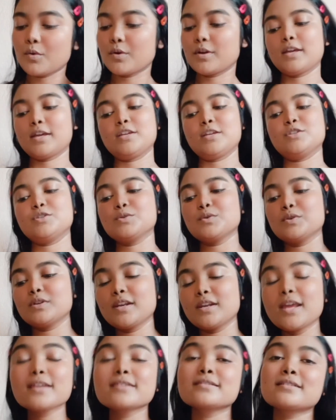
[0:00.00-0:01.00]
Okay, so
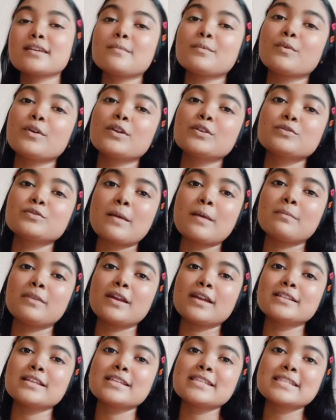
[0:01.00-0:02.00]
next I'm going to
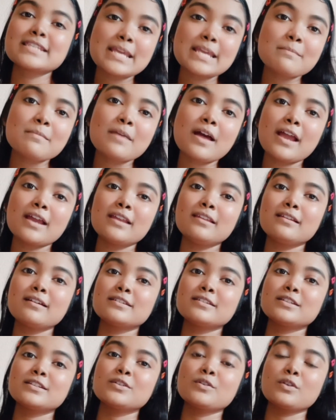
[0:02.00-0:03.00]
apply the same
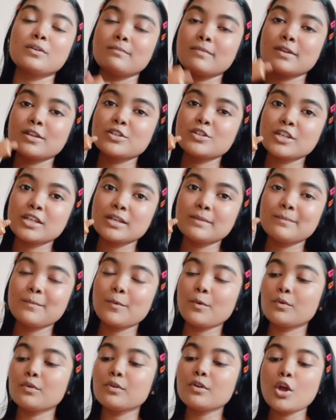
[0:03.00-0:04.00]
highlighter on my
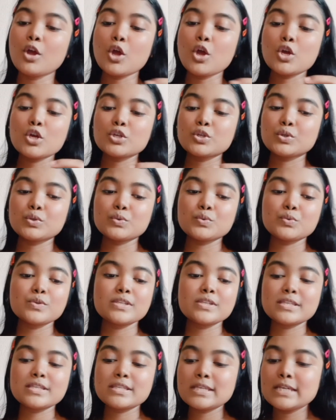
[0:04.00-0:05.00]
cheekbone to
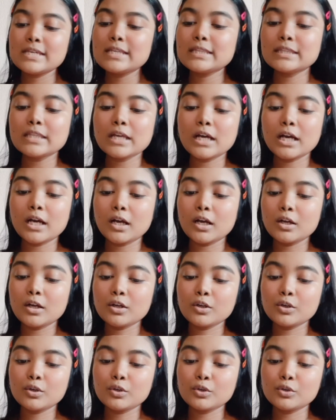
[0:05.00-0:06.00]
see the
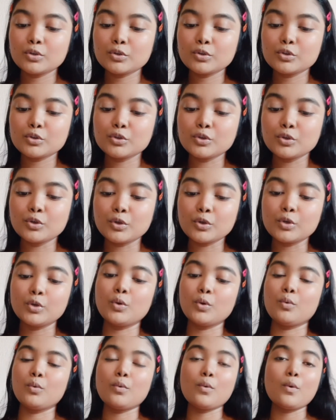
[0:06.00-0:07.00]

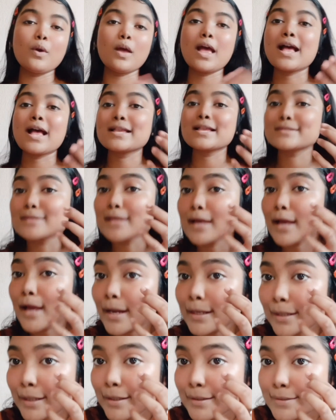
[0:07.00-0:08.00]
glow as a
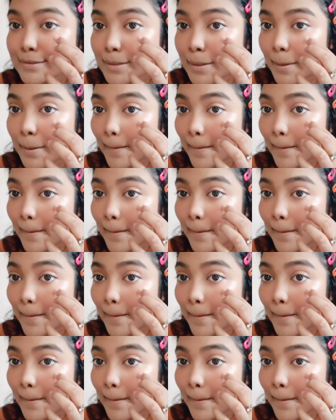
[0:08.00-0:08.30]
highlighter.